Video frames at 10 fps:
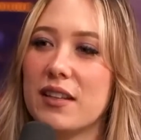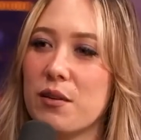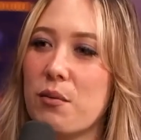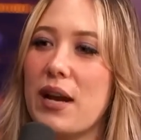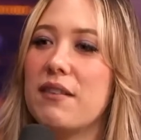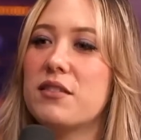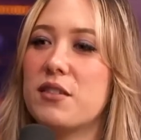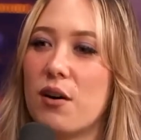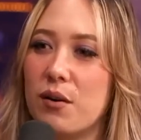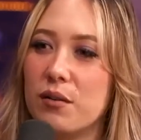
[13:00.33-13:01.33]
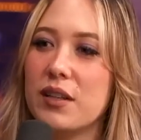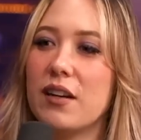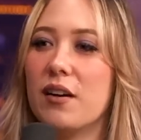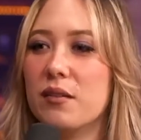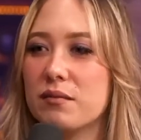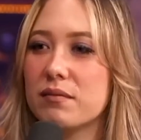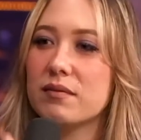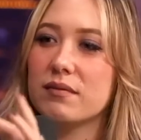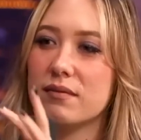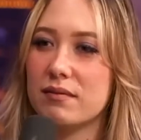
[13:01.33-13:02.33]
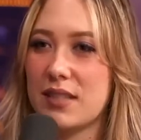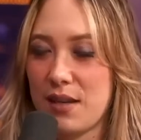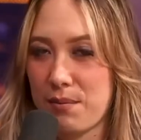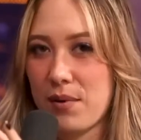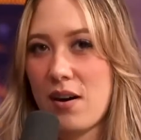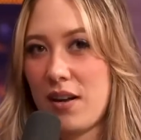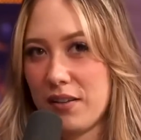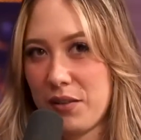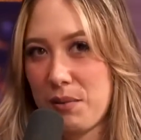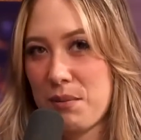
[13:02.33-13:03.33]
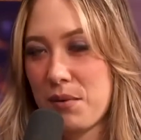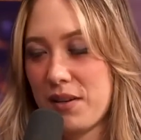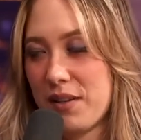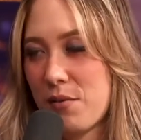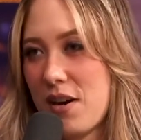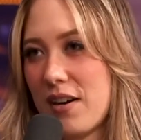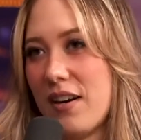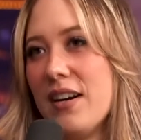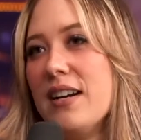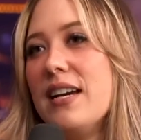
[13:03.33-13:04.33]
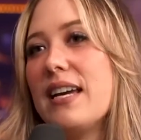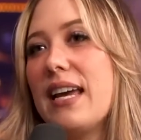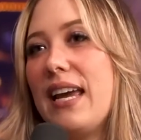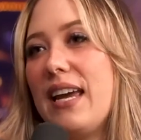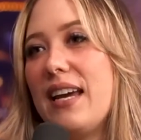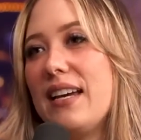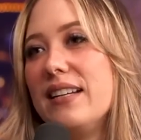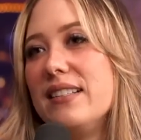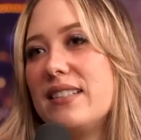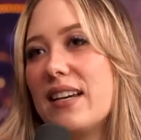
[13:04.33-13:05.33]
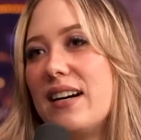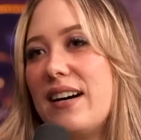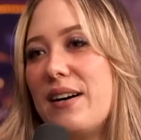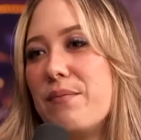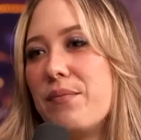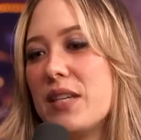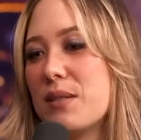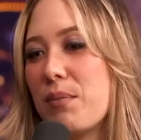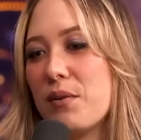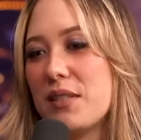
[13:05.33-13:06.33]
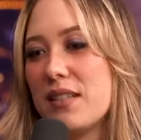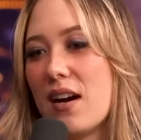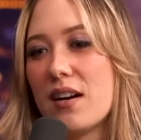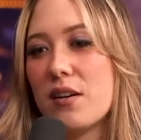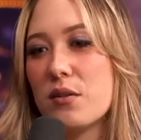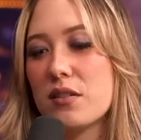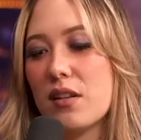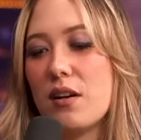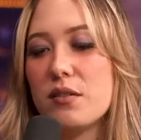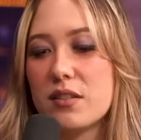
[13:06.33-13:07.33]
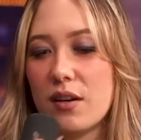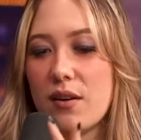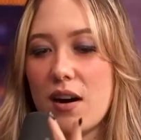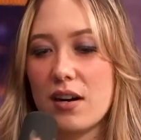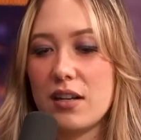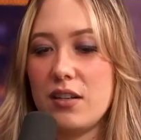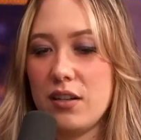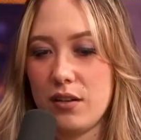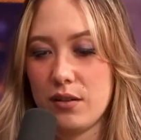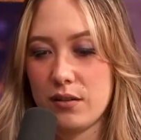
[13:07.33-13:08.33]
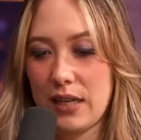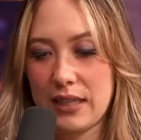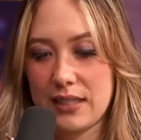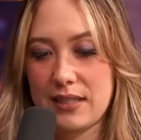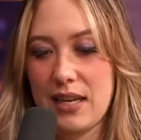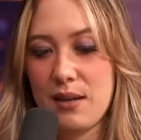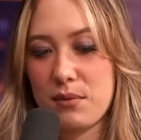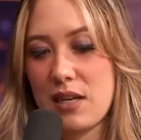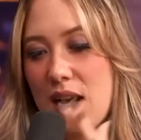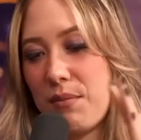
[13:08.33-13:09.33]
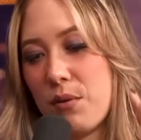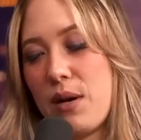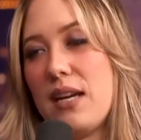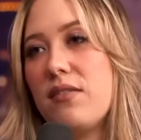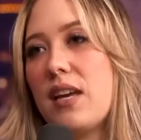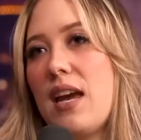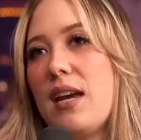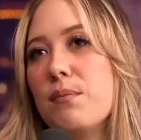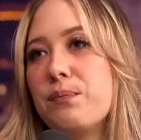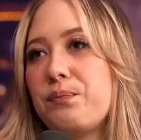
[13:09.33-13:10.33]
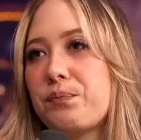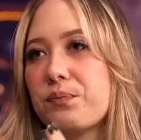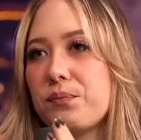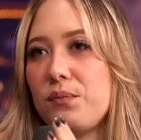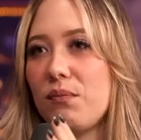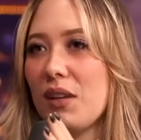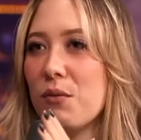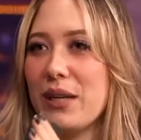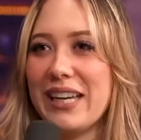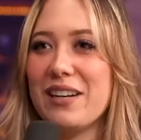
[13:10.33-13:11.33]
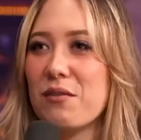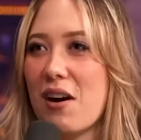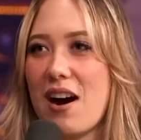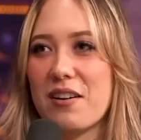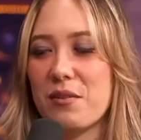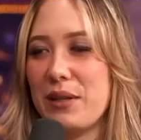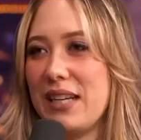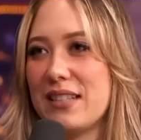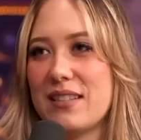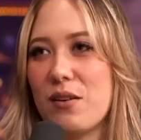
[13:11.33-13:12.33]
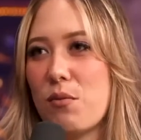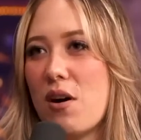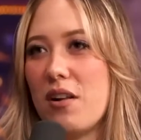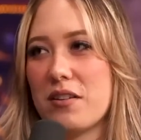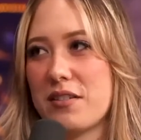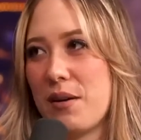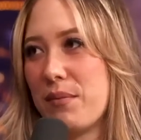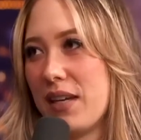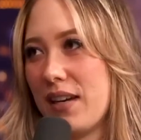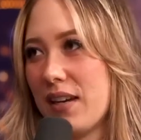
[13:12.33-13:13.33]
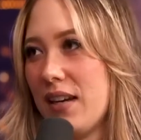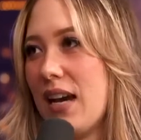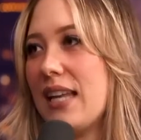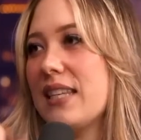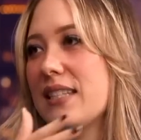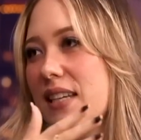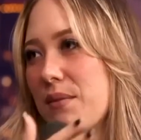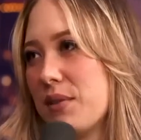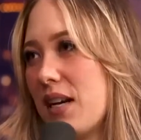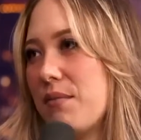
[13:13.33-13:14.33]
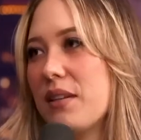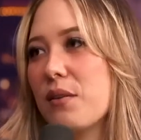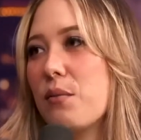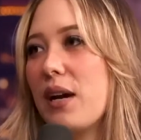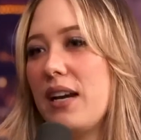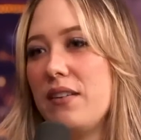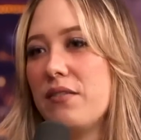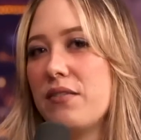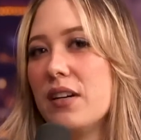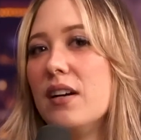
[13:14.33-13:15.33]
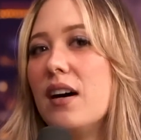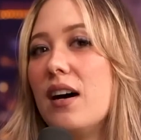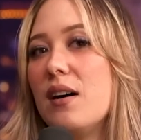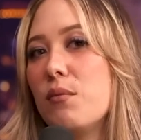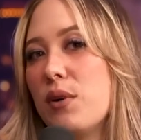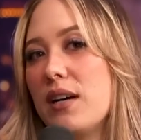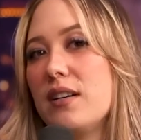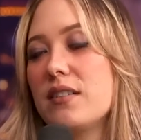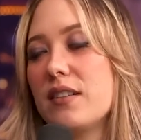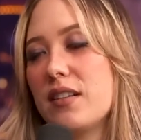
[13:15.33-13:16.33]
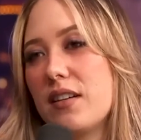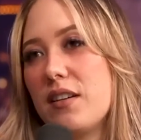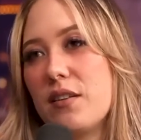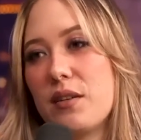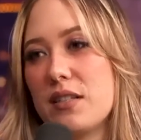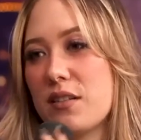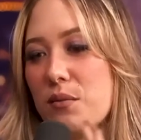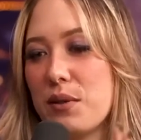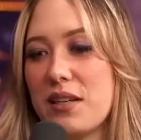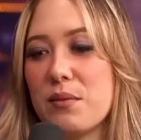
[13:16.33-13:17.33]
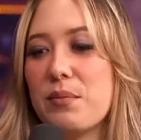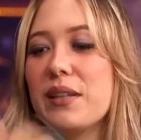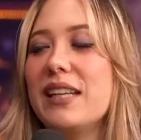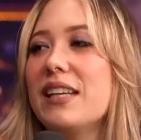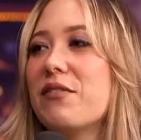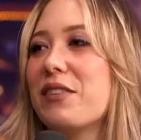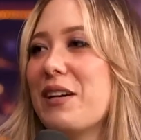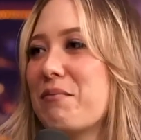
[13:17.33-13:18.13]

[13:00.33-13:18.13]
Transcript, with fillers: so that the waves don't, you know, tip all of the people in the water. And um, this boat did not go slow. So our canoe, at the same time the wave came, we hit a rock or we hit the wall or something yeah. at the same time that the wave um, went under the canoe. And so we yeah, completely yeah.